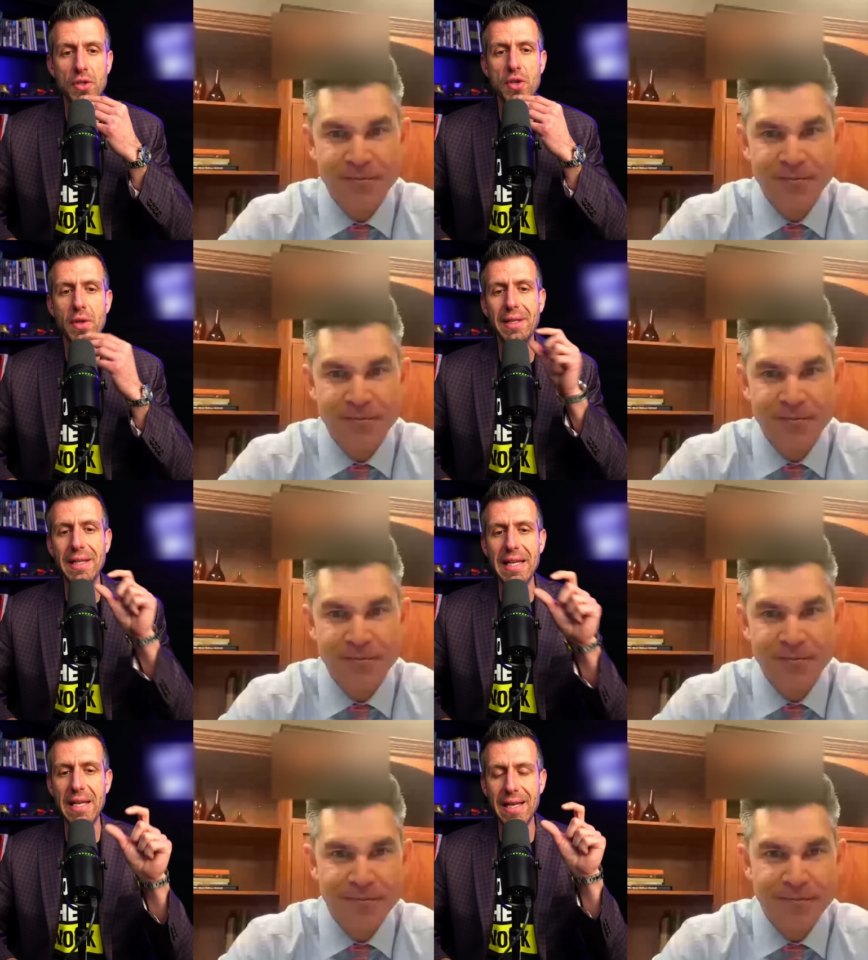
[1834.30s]
Speaker 1: And so the
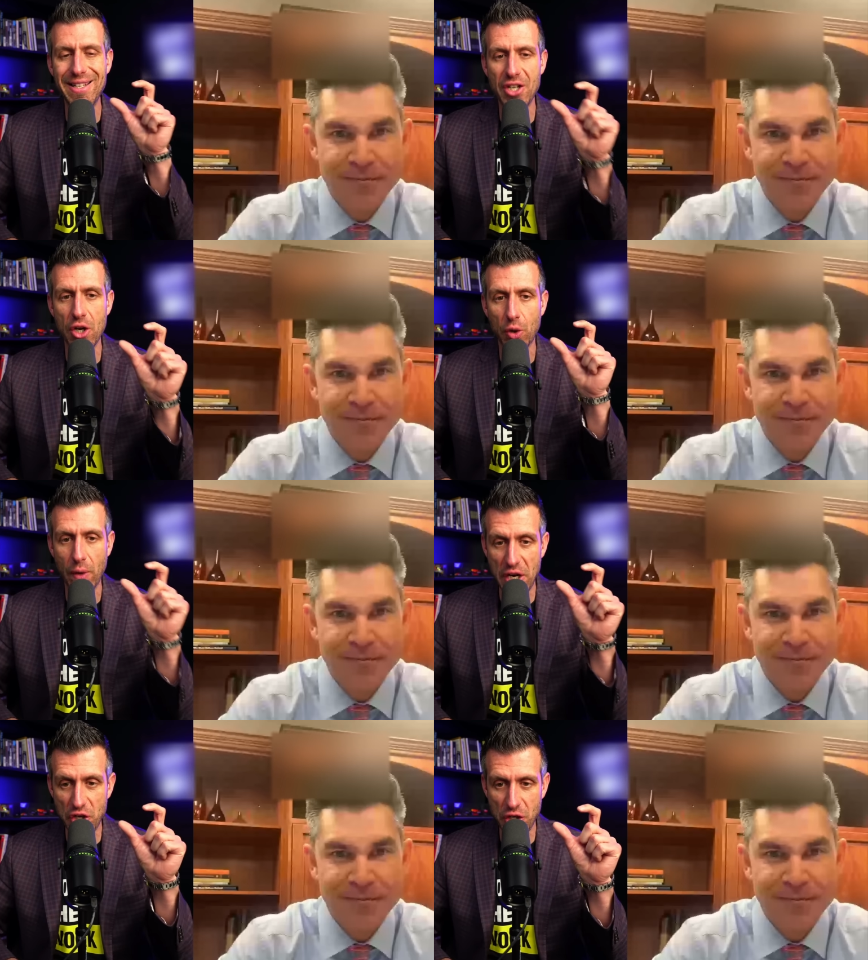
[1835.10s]
lead
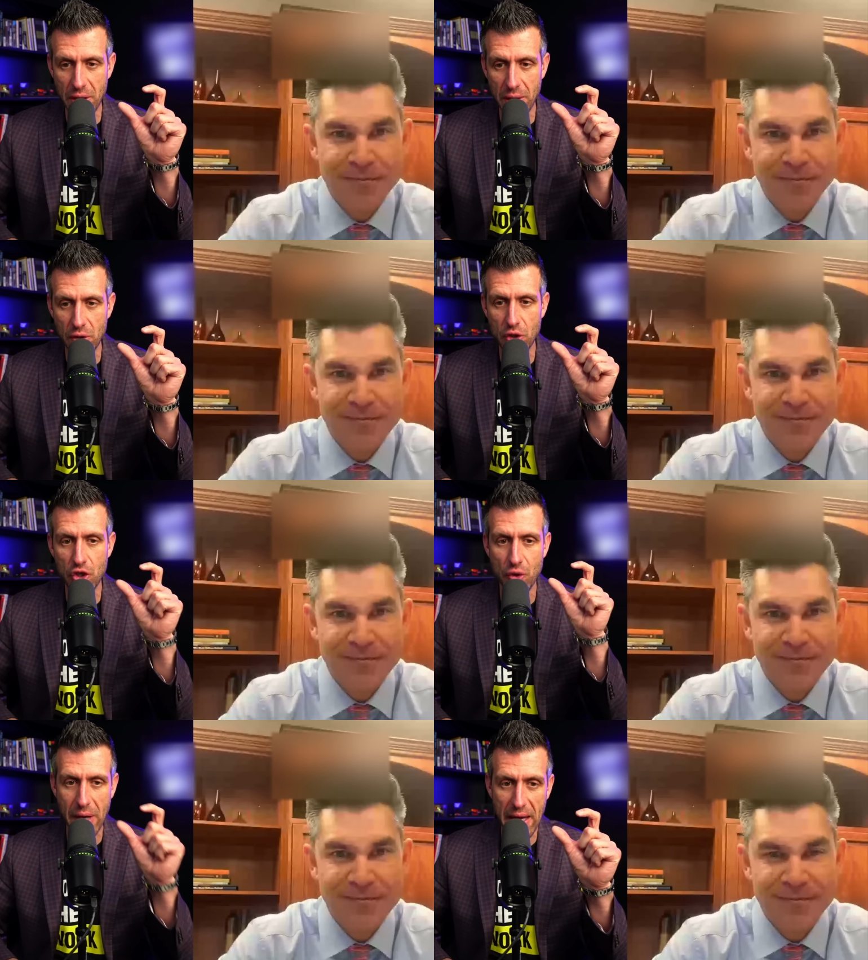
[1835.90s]
generation
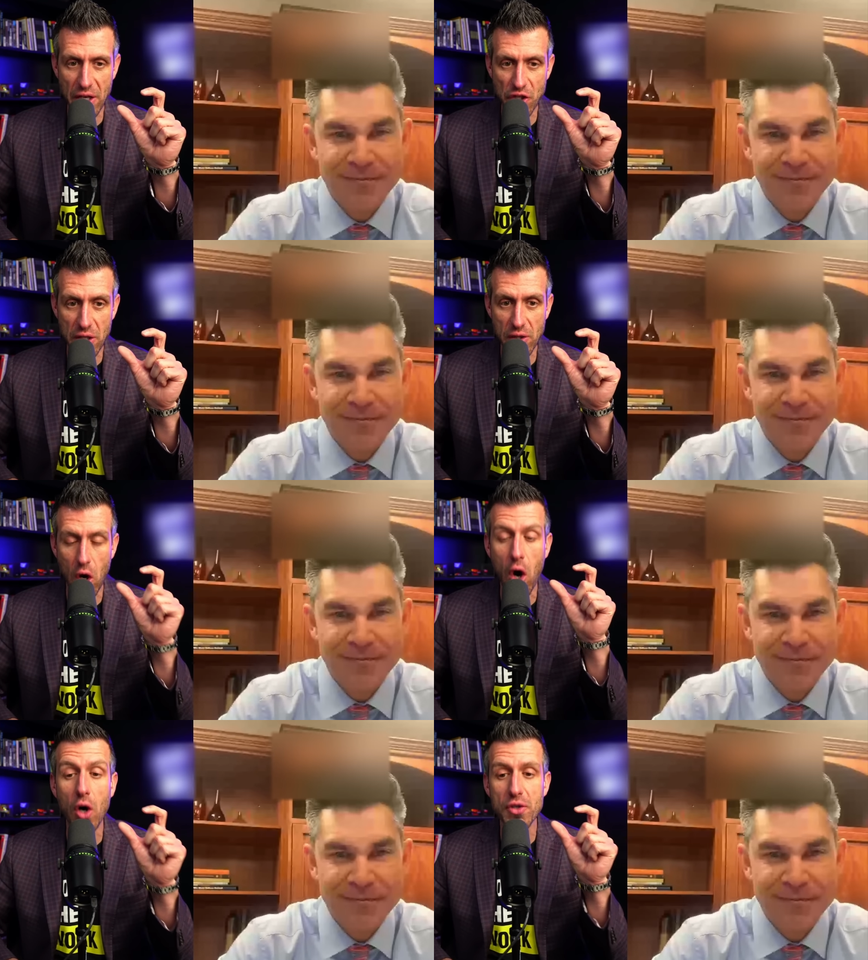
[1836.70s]
strategy is
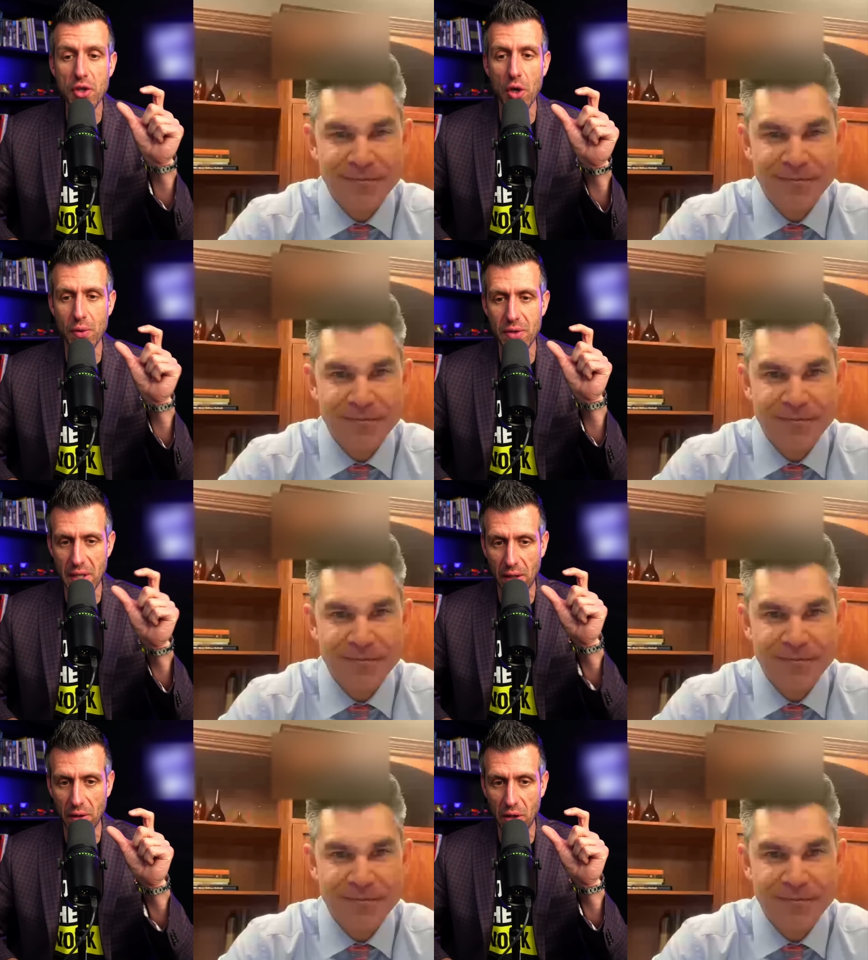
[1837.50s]
also
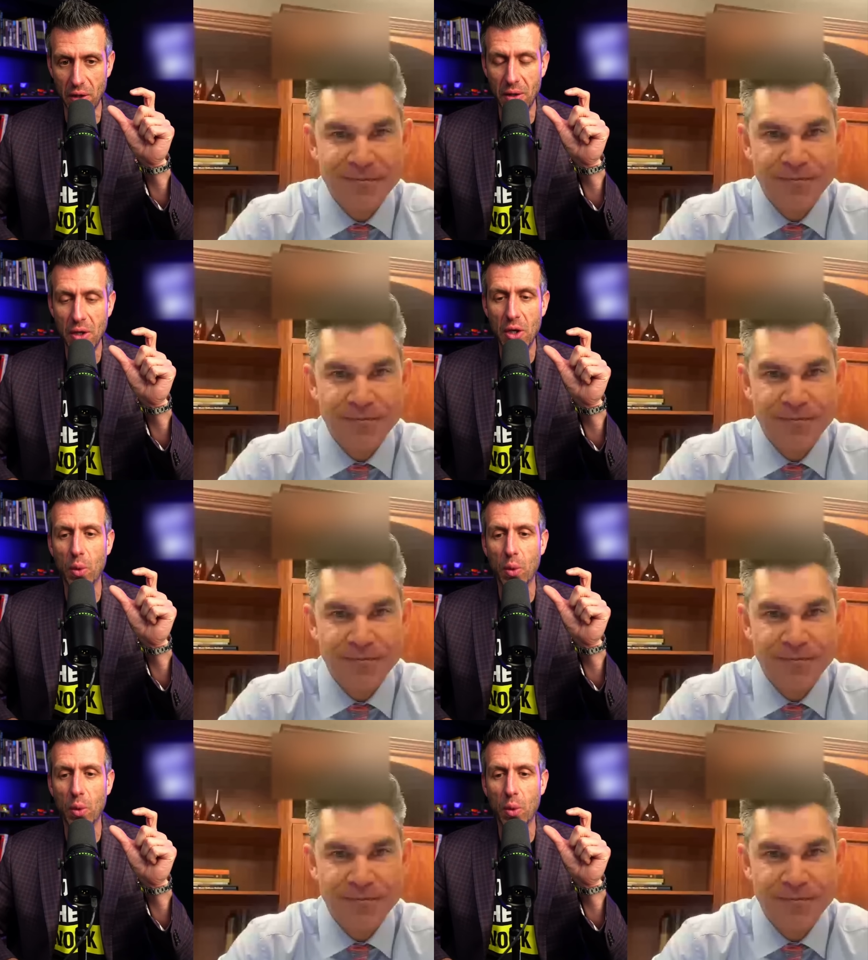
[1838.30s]
cyclical.